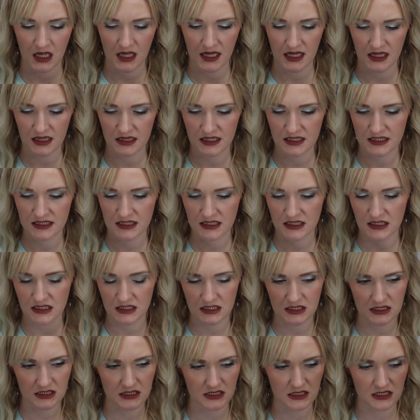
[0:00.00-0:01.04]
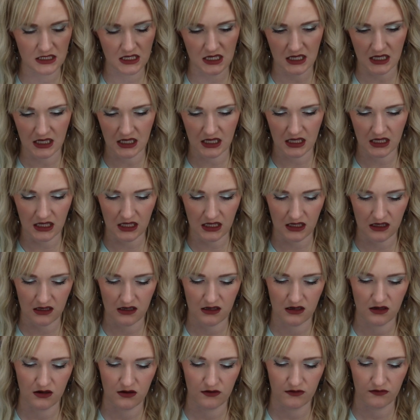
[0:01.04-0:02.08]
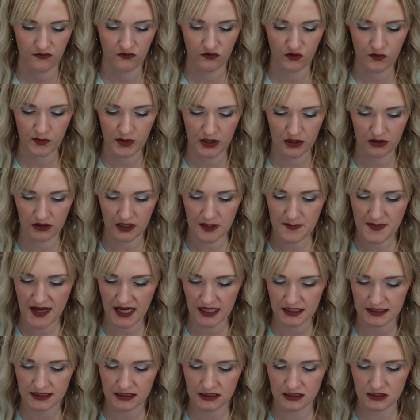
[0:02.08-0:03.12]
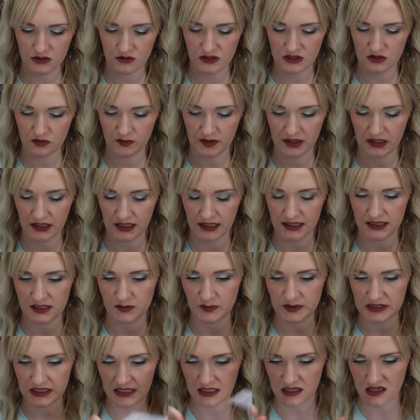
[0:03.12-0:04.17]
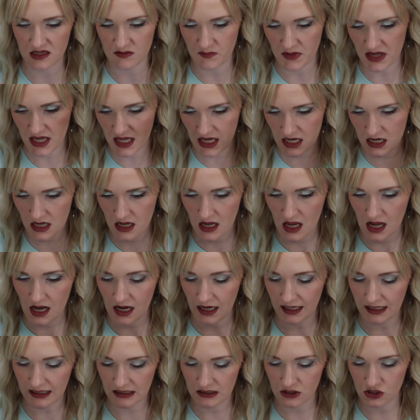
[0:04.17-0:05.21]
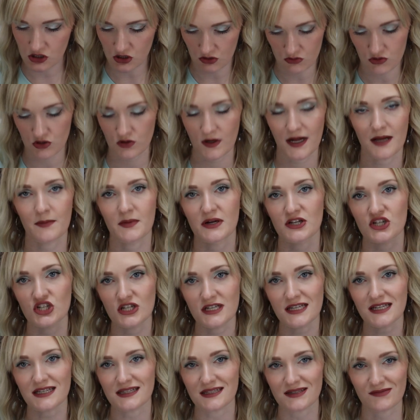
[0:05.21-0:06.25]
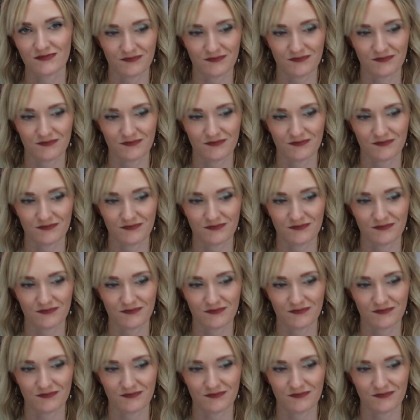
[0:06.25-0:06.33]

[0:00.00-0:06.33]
And this is a fruit butter lip mask, so this will be nice beside the bed. I don't know how much it is.